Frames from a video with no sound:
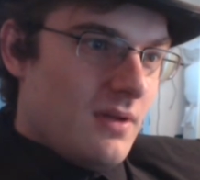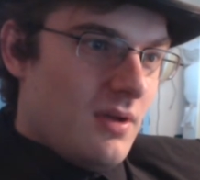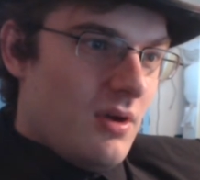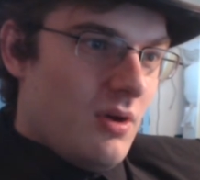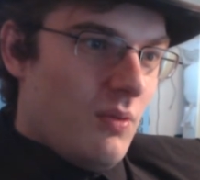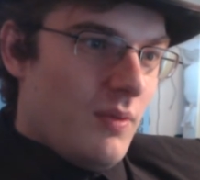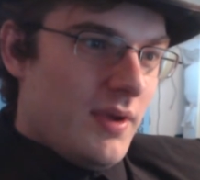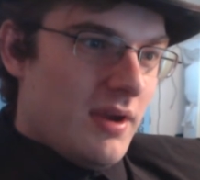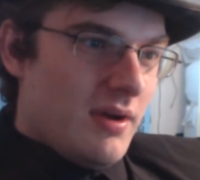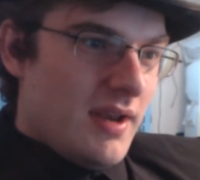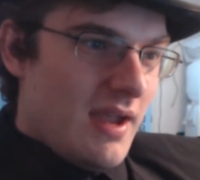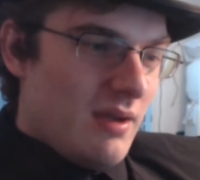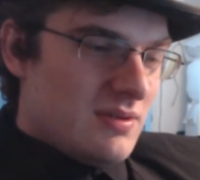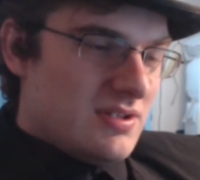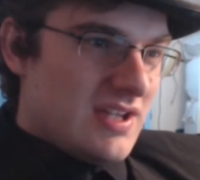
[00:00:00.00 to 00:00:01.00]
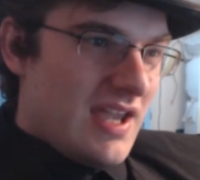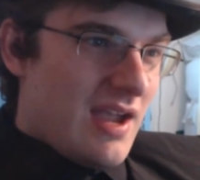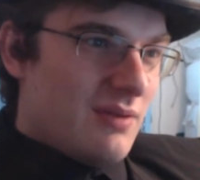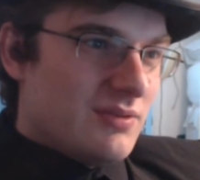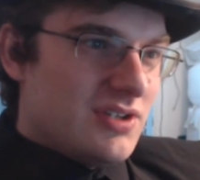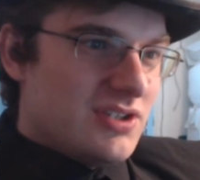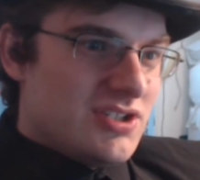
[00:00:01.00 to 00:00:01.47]
We are now
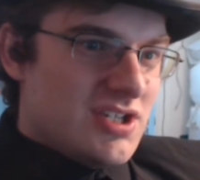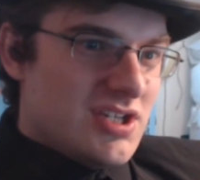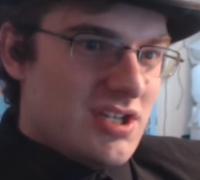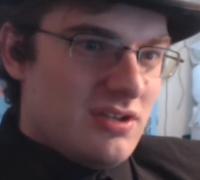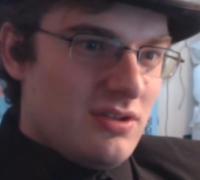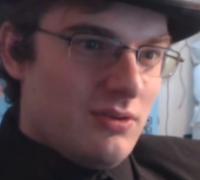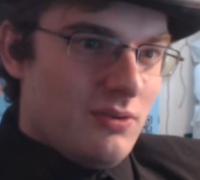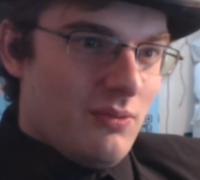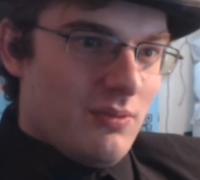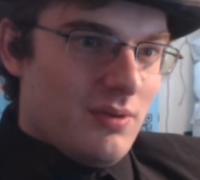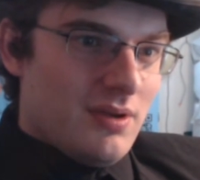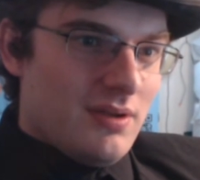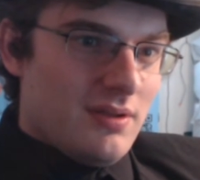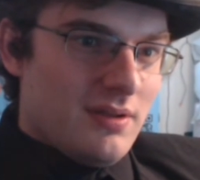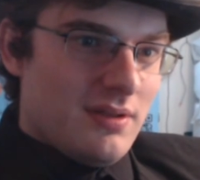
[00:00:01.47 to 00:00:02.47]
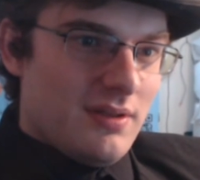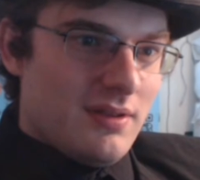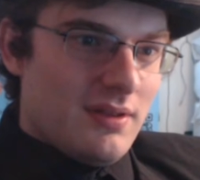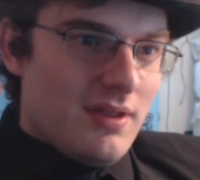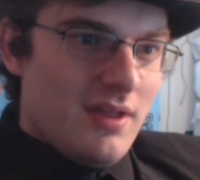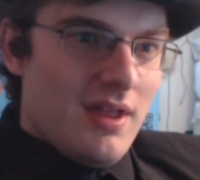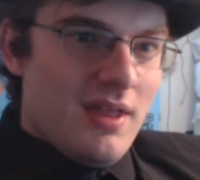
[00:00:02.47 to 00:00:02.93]
down to 2.
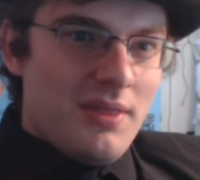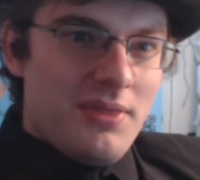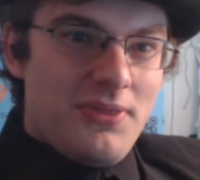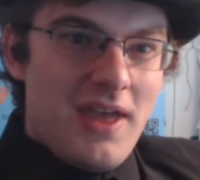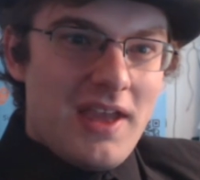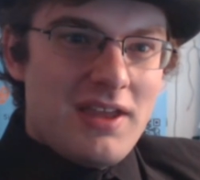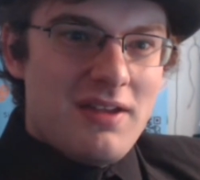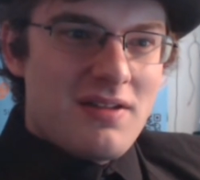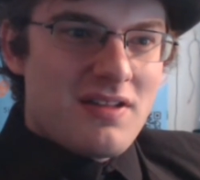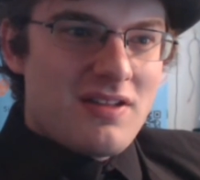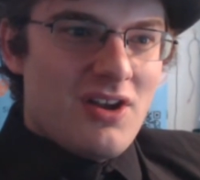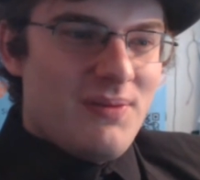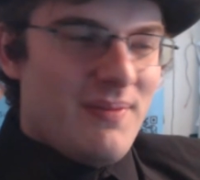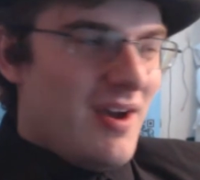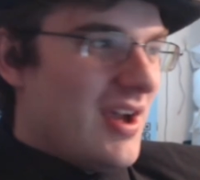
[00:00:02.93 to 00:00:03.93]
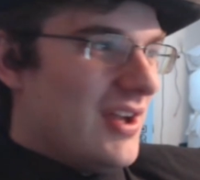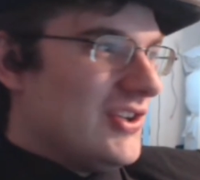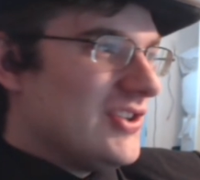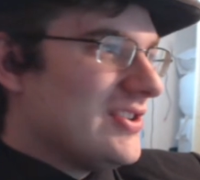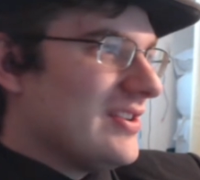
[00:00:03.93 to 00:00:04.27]
Thank you so much.